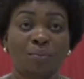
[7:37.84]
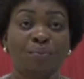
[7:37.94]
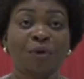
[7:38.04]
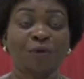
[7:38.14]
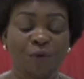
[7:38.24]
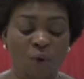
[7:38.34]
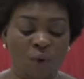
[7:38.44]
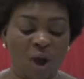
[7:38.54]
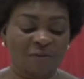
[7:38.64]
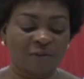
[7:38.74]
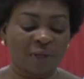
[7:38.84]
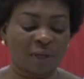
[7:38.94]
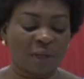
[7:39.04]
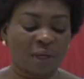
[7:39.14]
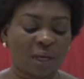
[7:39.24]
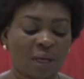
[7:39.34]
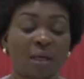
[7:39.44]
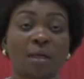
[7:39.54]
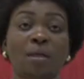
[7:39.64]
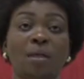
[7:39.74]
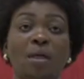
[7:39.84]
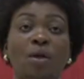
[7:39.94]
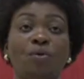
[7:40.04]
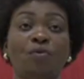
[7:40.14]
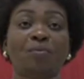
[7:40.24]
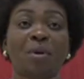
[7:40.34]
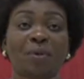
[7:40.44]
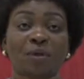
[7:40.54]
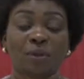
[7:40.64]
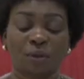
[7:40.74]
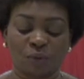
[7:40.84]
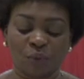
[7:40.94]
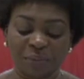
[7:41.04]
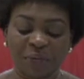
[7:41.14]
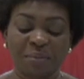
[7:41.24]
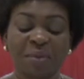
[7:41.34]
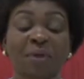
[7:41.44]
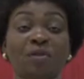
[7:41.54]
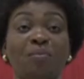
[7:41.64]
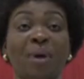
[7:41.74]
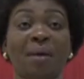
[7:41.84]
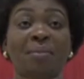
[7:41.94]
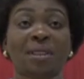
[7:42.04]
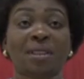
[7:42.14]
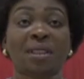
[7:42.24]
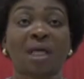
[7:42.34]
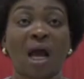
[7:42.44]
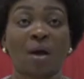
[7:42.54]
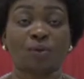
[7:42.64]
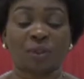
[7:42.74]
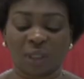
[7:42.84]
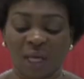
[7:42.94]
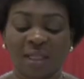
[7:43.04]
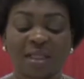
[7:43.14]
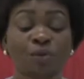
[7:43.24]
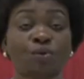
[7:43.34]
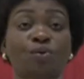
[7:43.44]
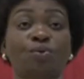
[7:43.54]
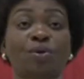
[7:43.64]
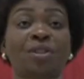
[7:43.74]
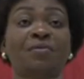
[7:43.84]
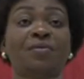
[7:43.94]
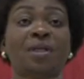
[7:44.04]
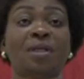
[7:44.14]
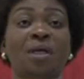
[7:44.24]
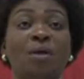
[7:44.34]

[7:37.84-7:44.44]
Before having uh, a lot of members, uh, women members of parliament in the House, this was not even